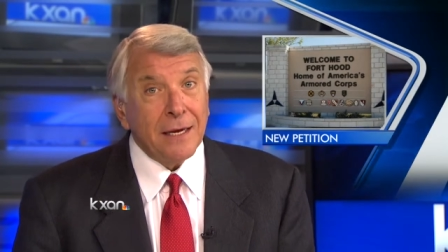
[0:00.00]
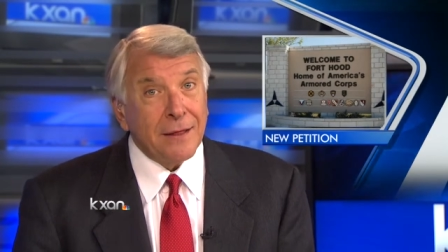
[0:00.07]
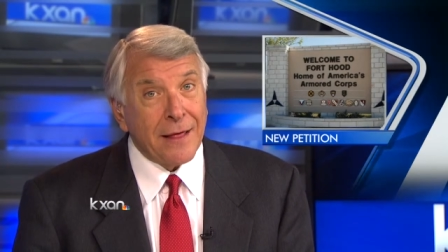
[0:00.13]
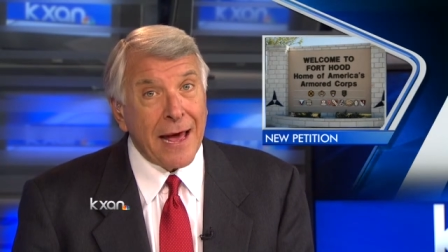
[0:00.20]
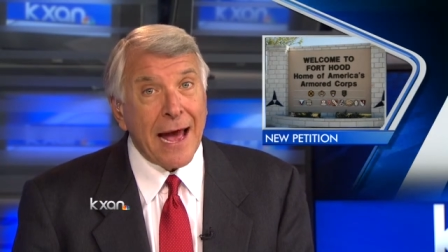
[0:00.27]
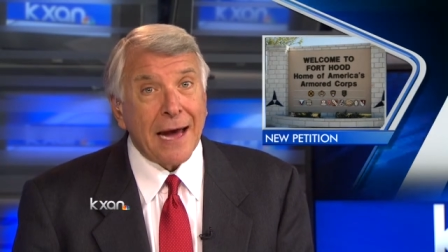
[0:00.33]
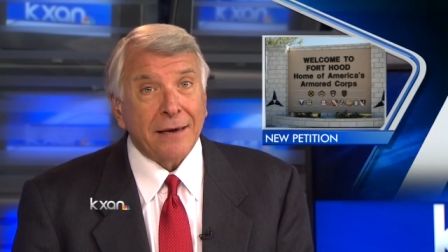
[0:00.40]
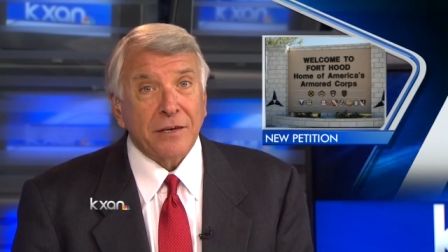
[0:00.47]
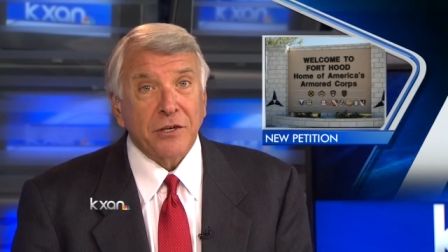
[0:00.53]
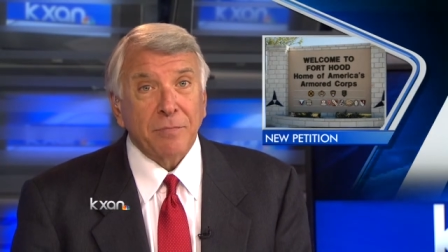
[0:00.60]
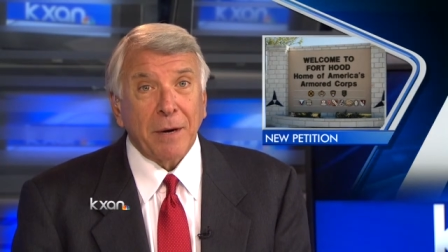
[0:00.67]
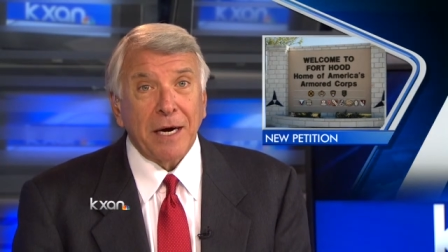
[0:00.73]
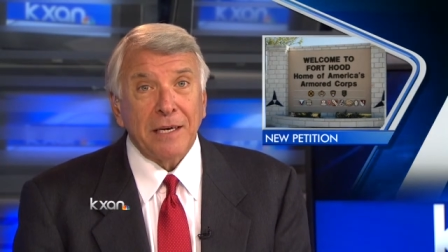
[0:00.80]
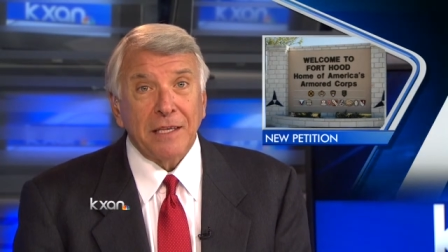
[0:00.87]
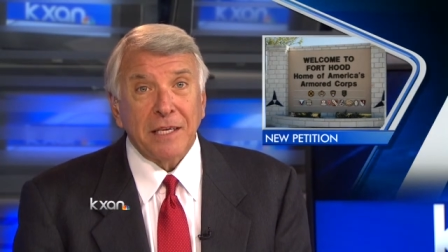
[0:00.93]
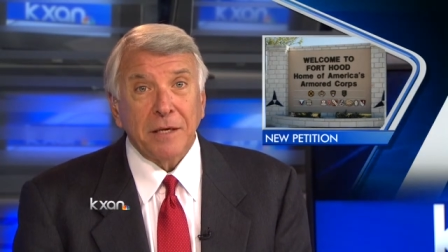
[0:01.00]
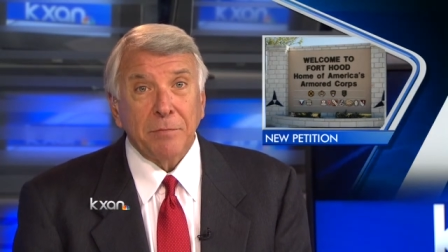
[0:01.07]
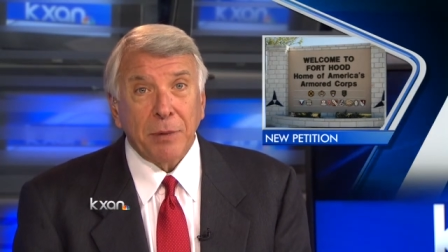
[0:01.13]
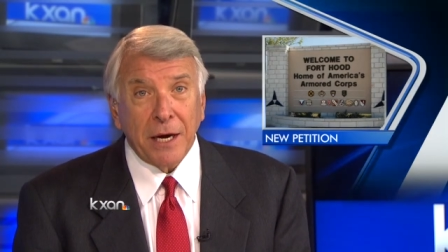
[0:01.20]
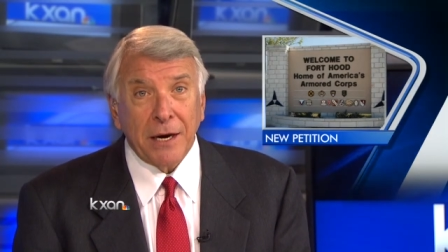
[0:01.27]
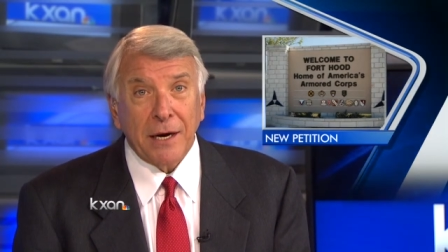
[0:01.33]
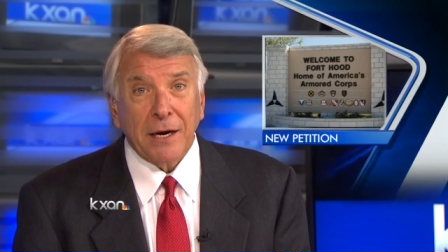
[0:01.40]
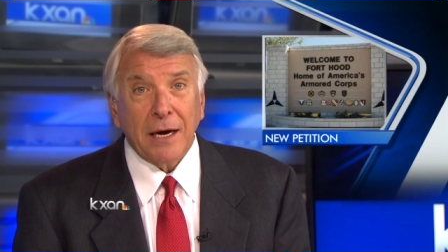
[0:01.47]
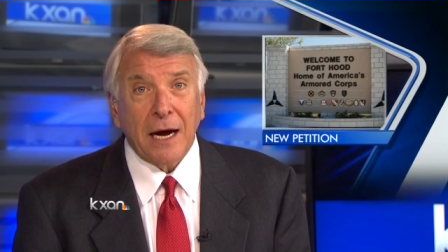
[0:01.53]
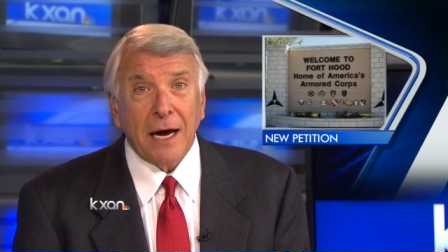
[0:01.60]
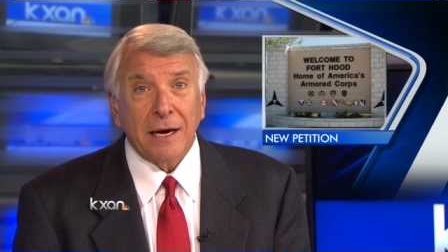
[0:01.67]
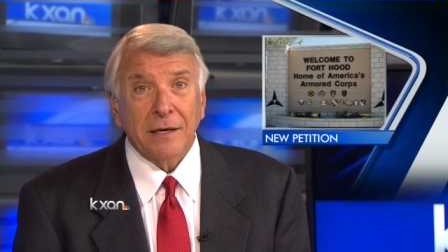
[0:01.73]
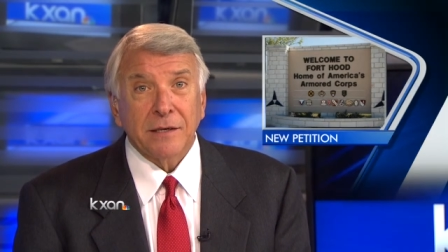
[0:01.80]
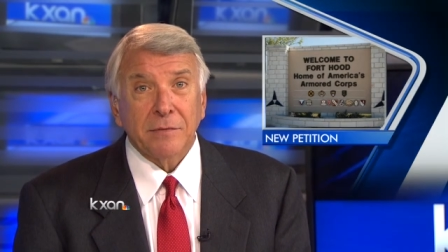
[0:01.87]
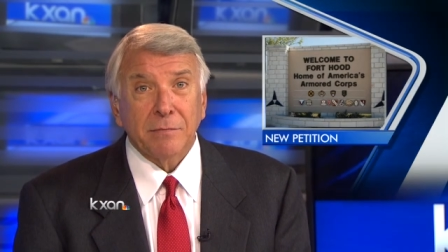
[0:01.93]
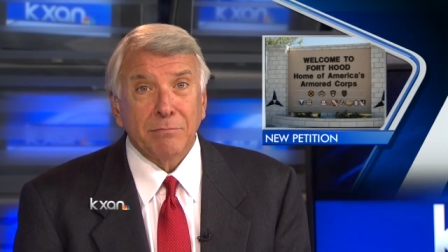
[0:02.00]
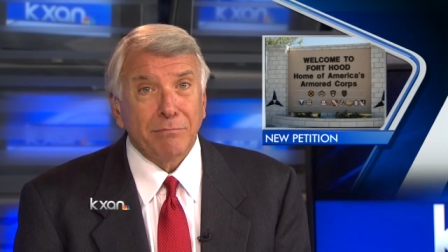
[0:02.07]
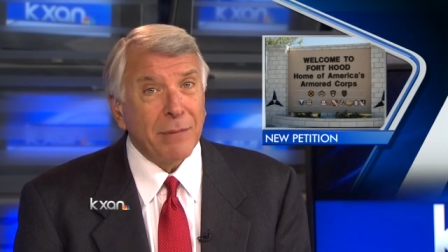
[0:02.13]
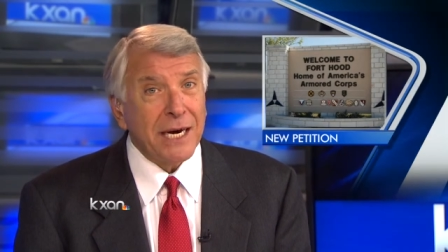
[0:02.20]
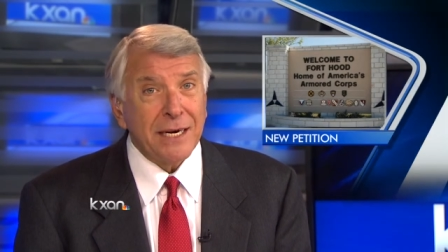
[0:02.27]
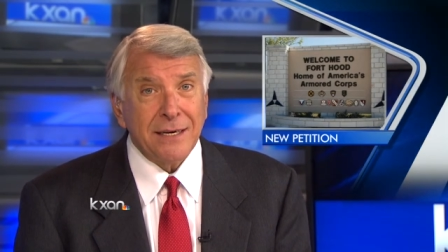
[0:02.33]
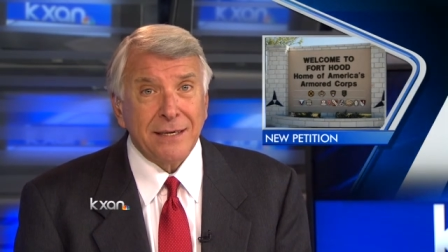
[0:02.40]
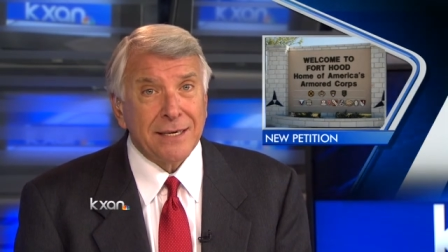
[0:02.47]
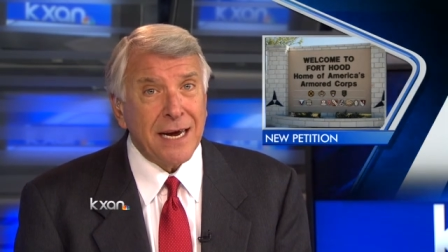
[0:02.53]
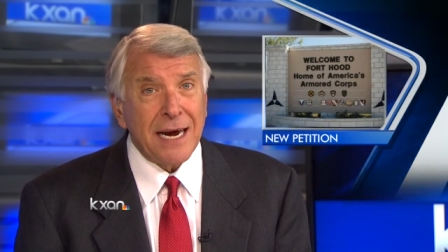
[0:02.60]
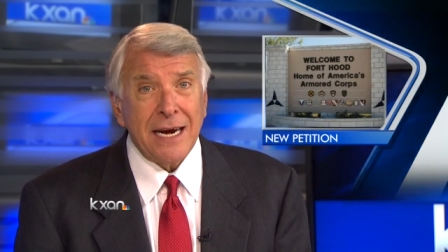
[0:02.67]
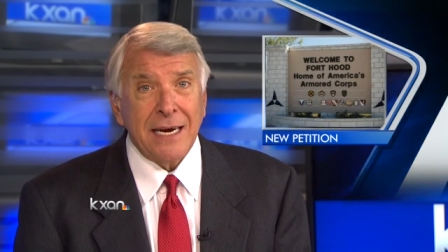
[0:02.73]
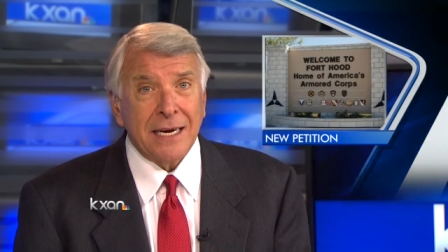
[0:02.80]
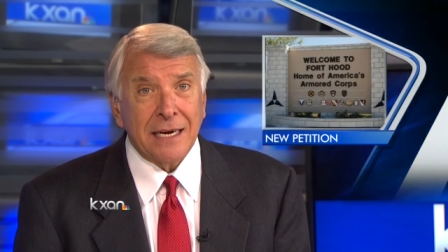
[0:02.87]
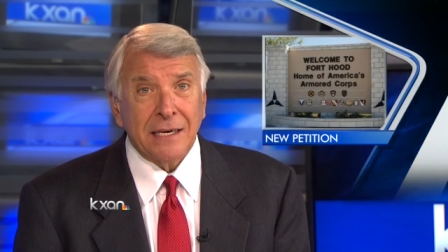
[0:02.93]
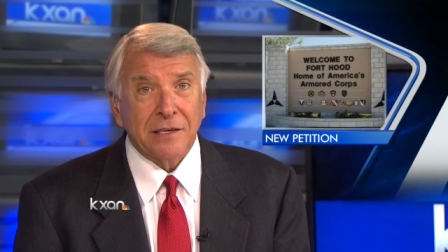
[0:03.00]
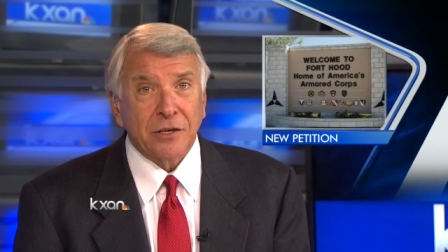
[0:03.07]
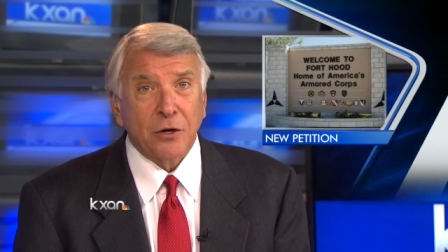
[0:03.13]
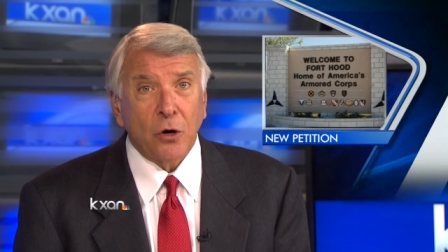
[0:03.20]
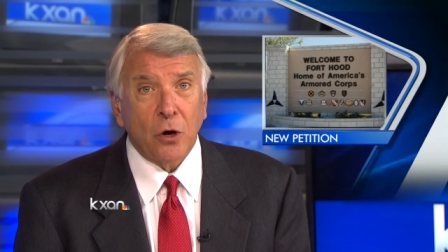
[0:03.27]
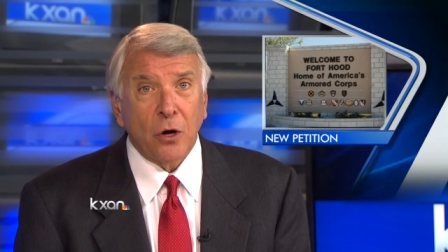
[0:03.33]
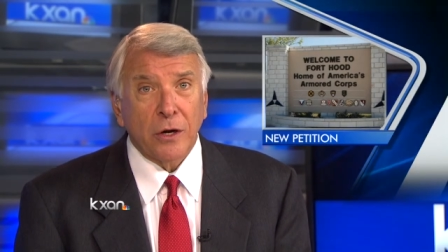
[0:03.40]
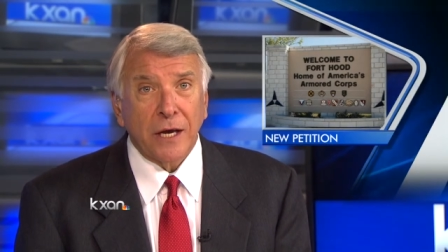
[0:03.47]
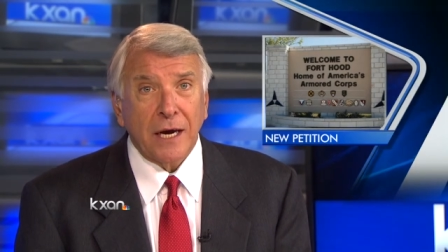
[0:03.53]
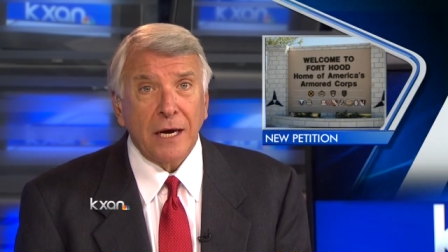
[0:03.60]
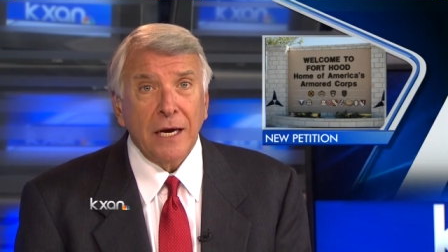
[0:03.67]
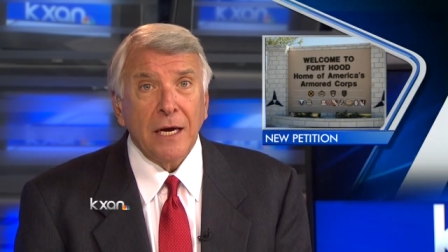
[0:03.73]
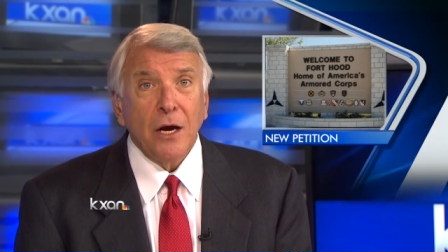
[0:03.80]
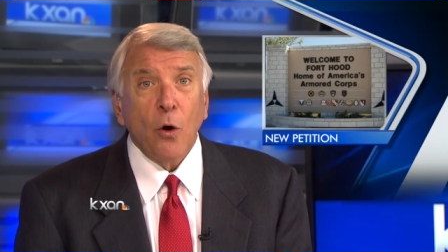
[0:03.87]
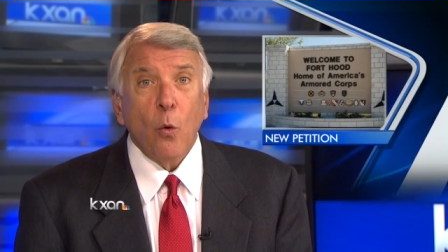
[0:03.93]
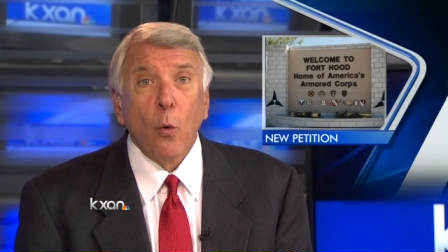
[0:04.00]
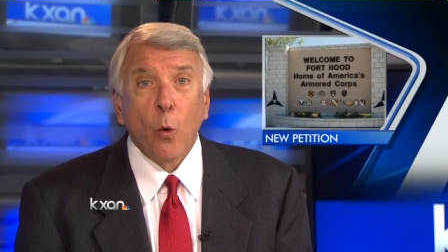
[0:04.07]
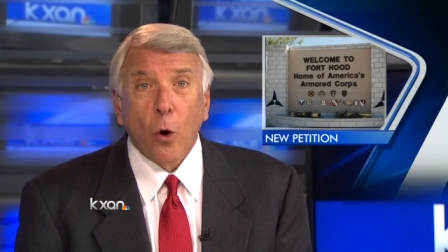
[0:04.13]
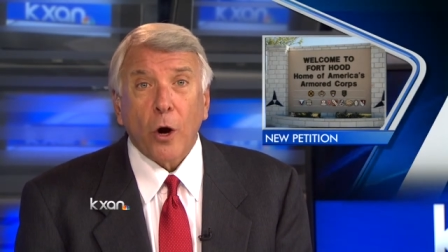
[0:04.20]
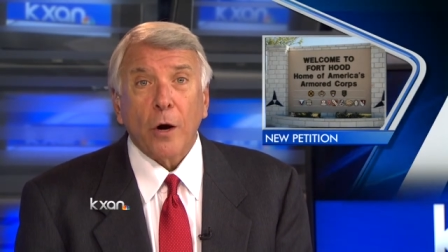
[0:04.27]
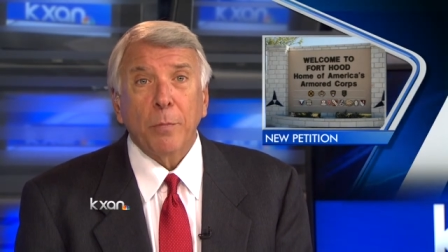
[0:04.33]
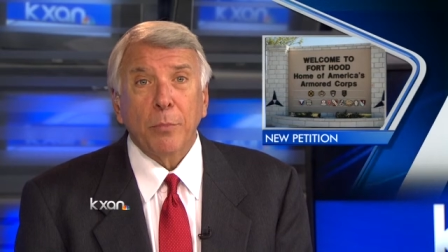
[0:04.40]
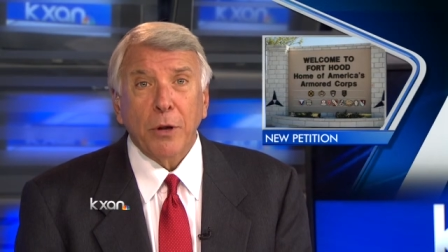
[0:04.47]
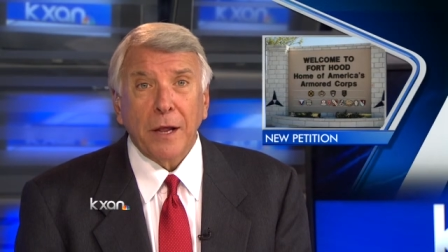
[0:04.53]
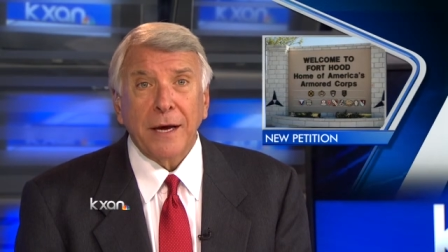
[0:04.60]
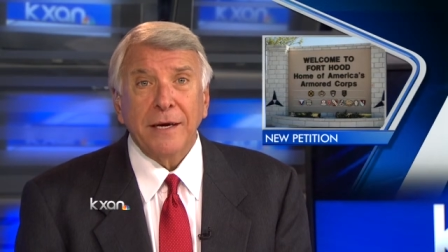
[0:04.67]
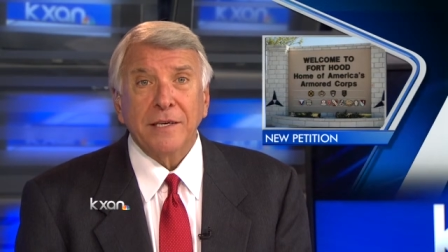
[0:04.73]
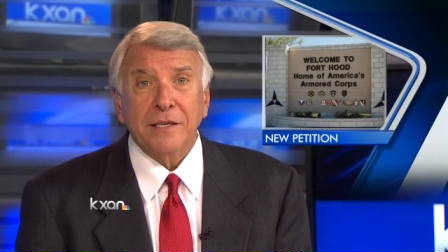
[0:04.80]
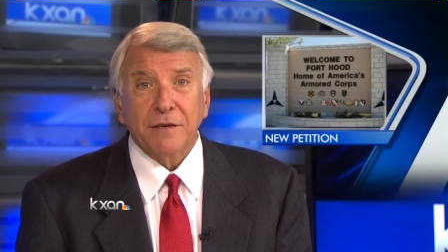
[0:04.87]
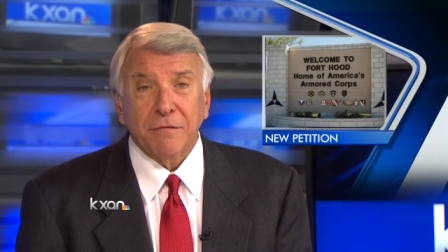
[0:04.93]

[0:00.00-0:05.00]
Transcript: That, despite the Pentagon maintaining it's called a workplace